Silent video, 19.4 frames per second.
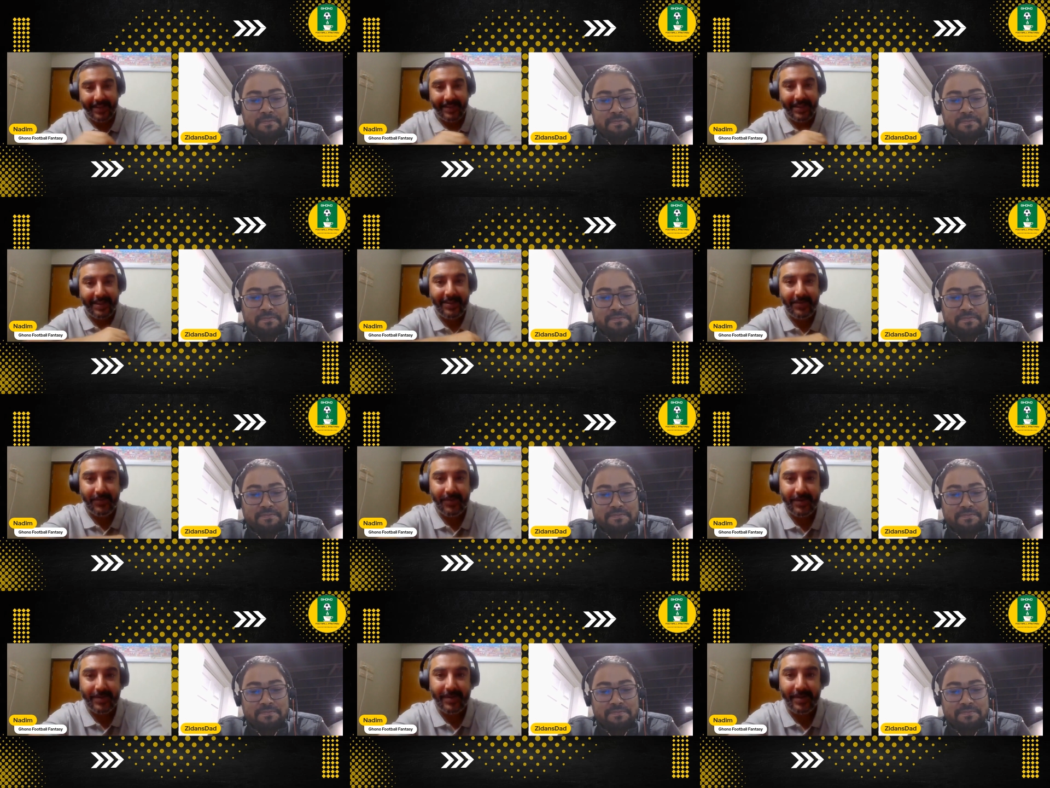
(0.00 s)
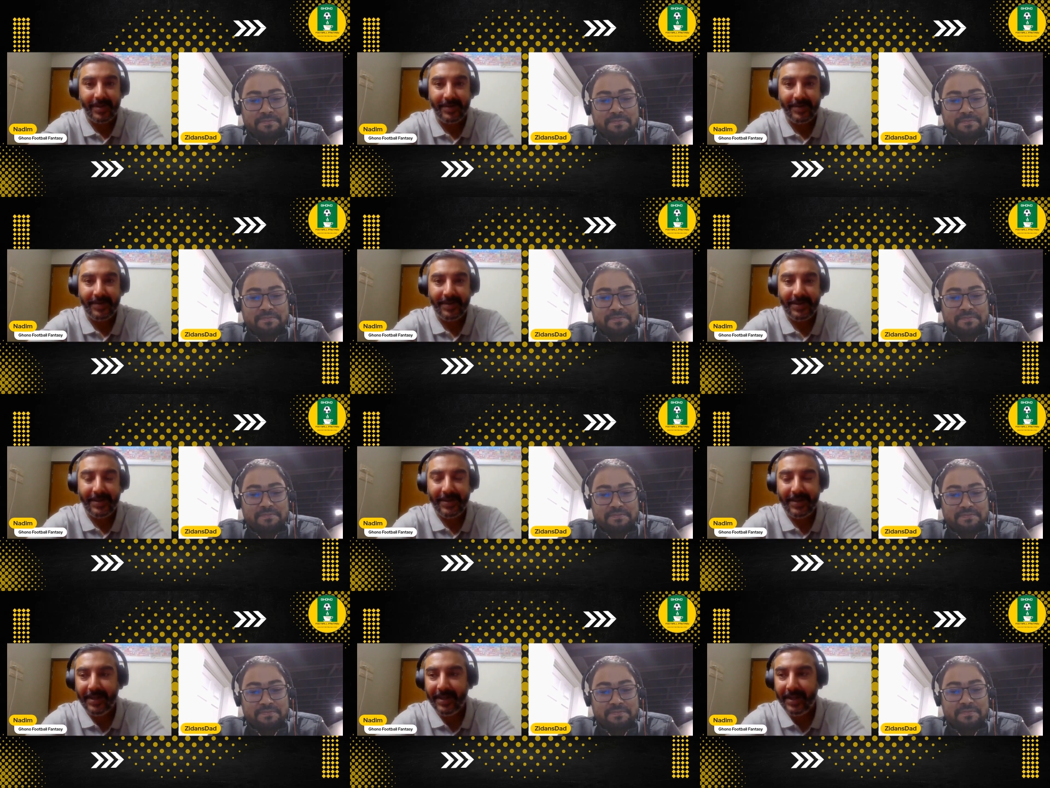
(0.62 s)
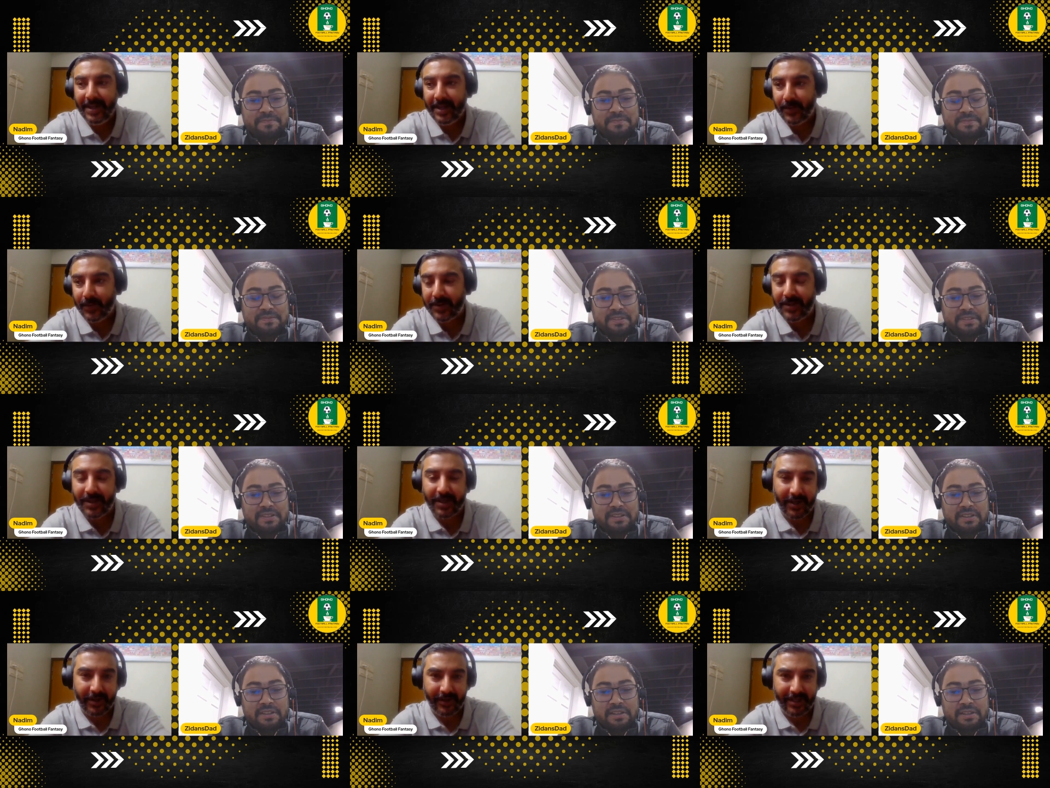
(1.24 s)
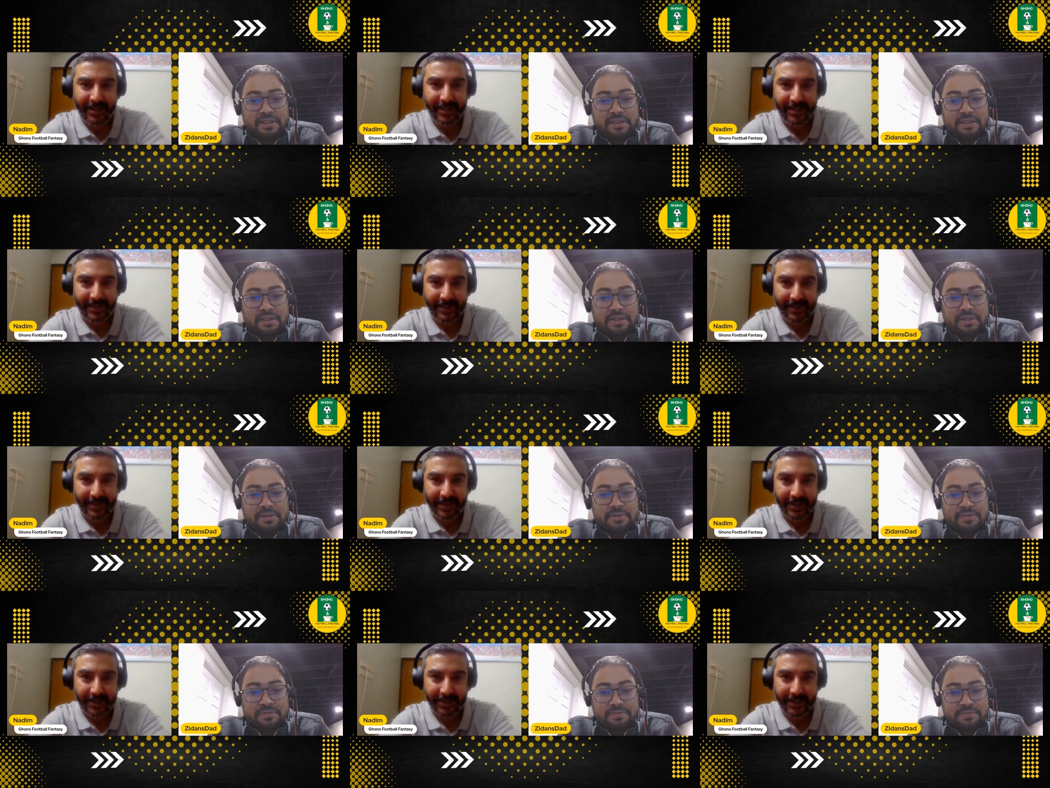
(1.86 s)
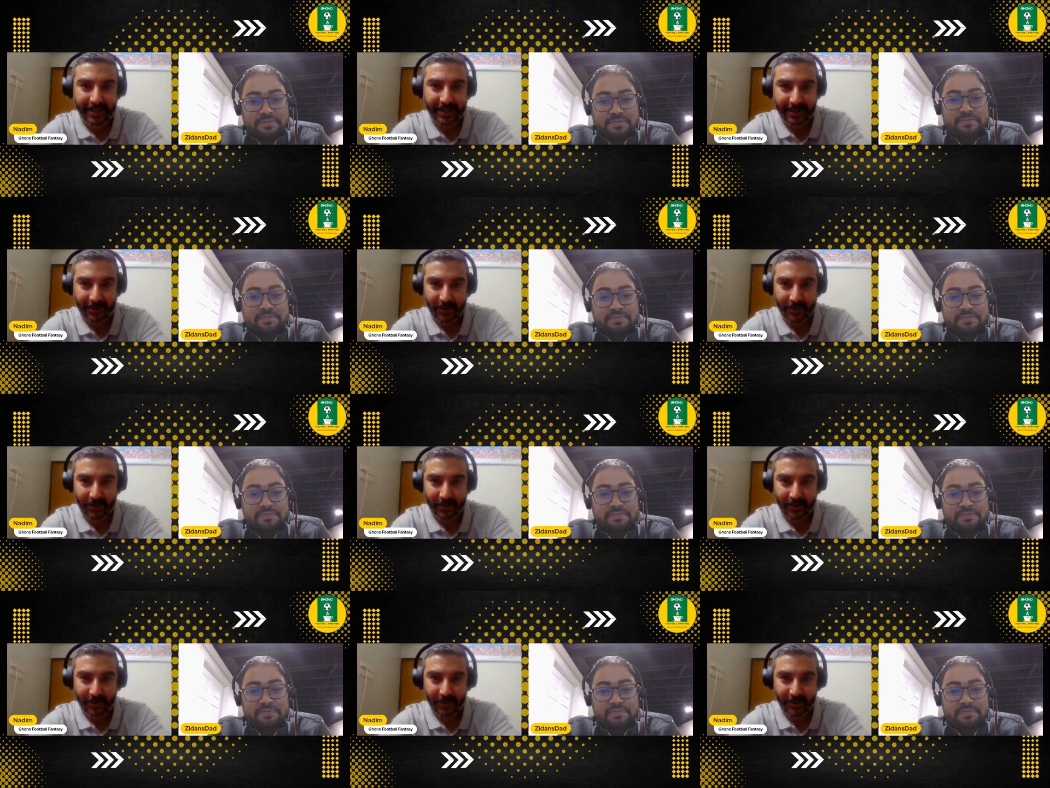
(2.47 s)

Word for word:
Speaker 1: I think it was a it was a courageous decision.